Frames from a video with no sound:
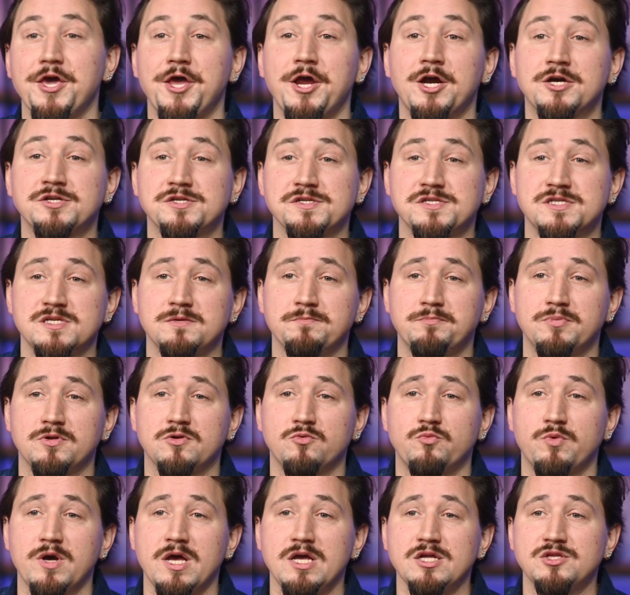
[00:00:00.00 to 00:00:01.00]
Here's a
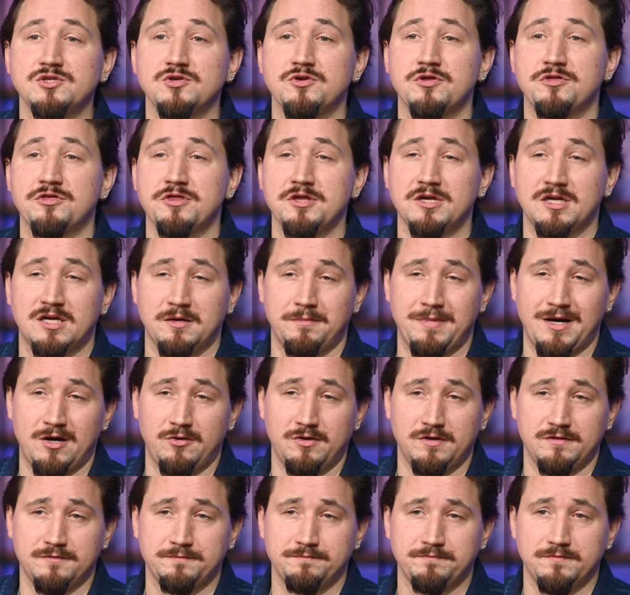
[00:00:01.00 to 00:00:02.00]
simple way to think
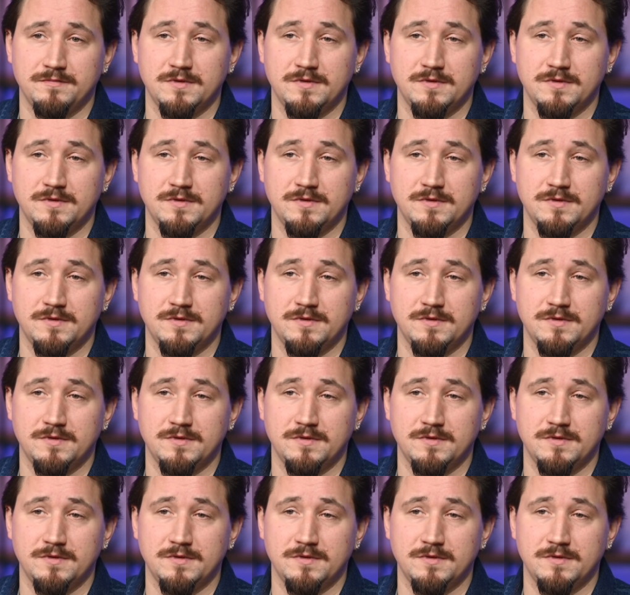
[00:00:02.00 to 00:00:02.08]
about it.